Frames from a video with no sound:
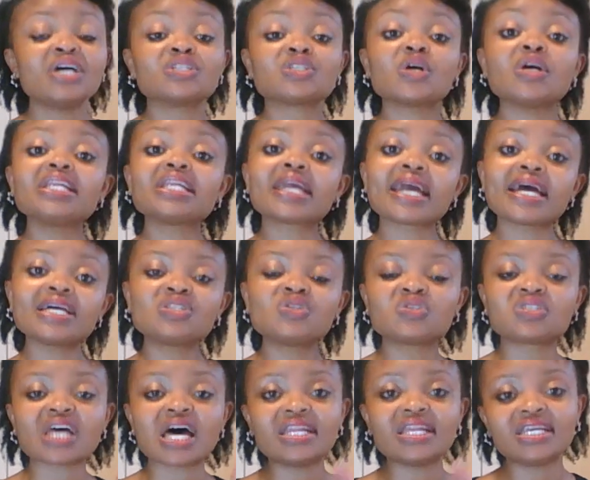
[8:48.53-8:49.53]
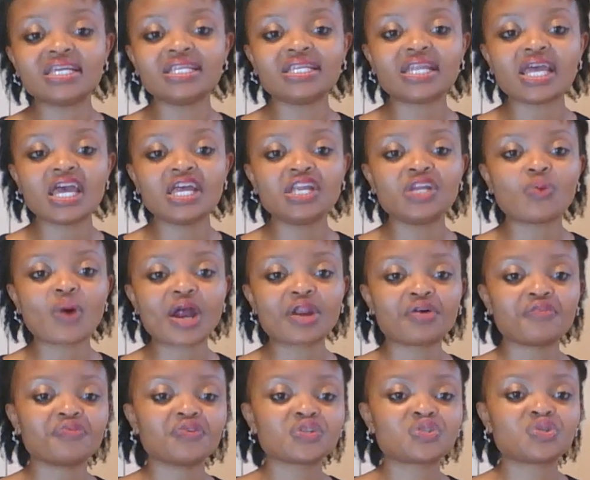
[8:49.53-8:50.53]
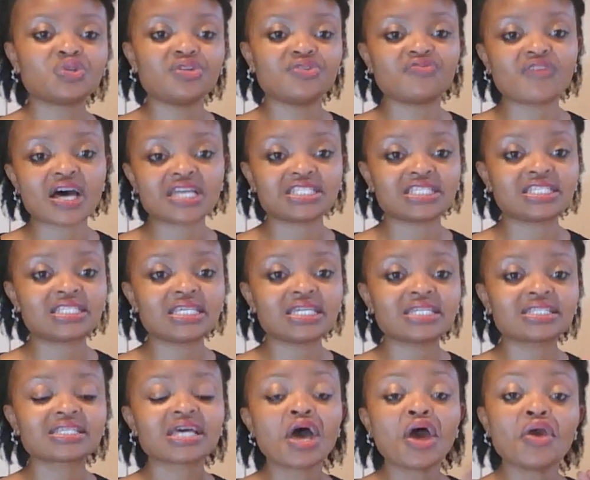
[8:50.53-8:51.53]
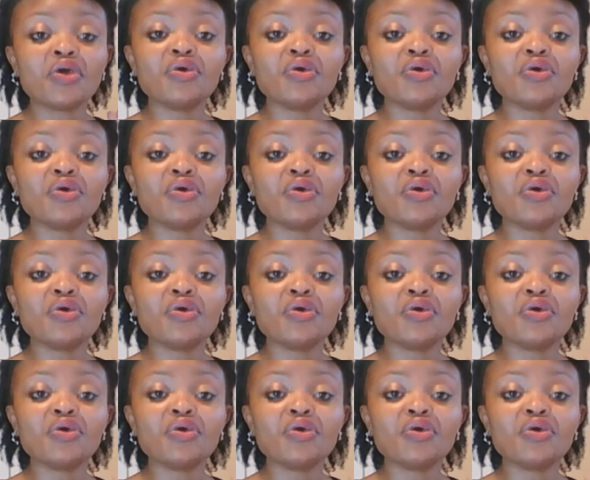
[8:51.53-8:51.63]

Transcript: So in case you studied in any one of those universities,